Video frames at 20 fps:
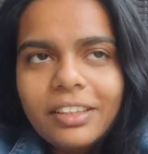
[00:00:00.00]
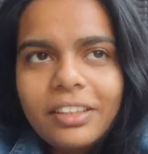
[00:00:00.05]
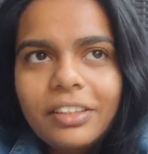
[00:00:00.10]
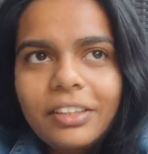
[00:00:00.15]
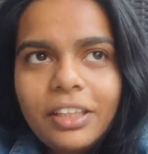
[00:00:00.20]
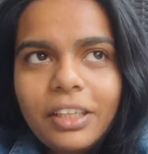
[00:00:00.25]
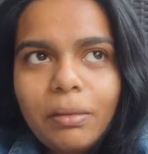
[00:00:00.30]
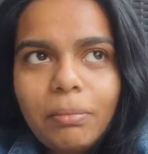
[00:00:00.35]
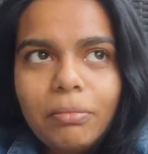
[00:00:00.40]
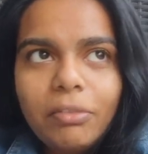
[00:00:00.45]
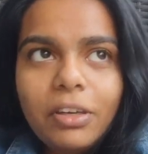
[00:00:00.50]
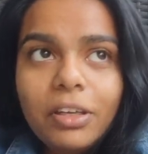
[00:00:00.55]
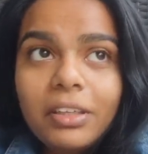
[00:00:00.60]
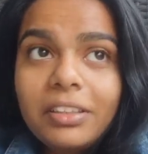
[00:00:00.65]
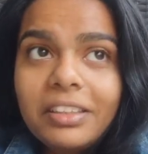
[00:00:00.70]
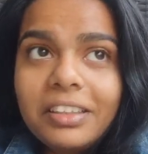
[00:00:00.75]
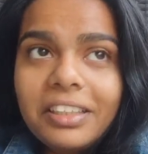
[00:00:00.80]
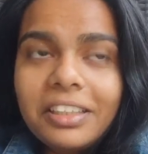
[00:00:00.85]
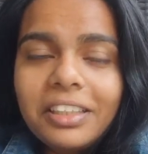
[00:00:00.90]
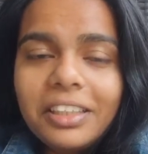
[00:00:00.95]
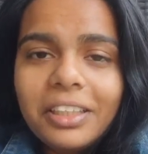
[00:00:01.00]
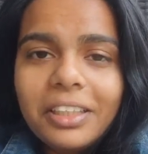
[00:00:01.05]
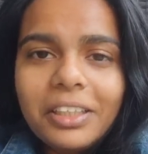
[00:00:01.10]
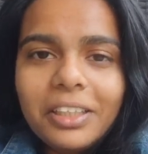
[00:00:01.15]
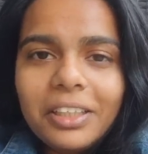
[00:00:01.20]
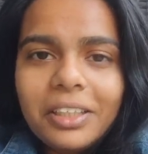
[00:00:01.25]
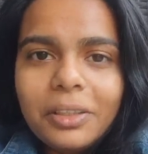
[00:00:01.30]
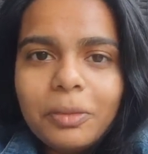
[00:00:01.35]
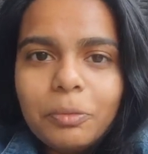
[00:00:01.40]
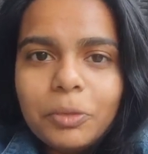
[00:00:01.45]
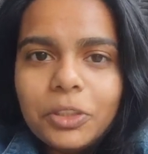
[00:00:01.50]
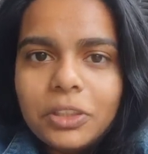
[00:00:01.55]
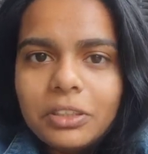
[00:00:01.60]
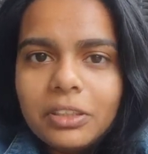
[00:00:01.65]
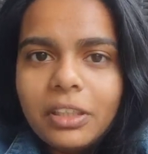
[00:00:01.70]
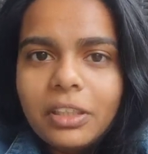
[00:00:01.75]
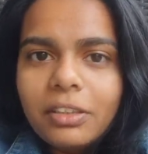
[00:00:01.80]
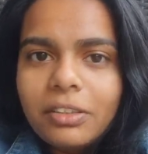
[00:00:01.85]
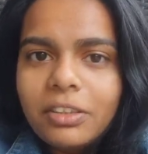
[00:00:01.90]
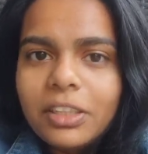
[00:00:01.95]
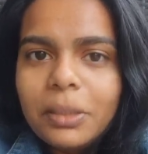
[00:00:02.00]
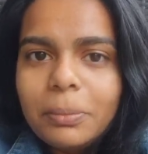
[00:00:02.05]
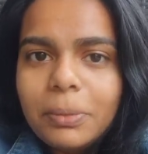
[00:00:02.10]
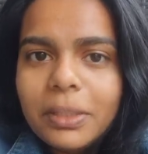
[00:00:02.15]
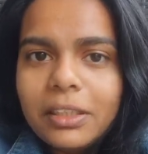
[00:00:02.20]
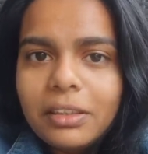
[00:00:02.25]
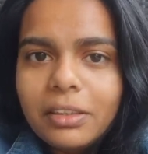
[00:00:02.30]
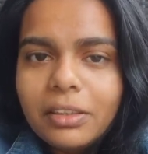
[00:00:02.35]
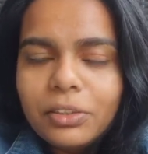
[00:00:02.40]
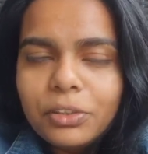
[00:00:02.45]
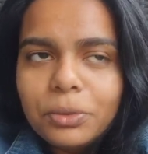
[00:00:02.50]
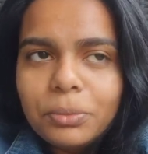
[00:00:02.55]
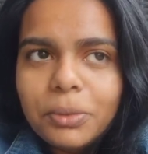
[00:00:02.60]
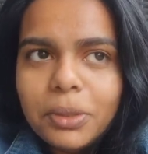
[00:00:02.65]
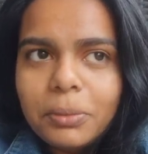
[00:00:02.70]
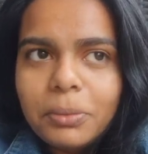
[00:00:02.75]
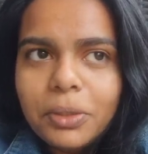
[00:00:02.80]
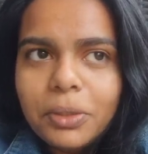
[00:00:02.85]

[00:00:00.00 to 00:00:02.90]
the M1, which is like a really big thing to me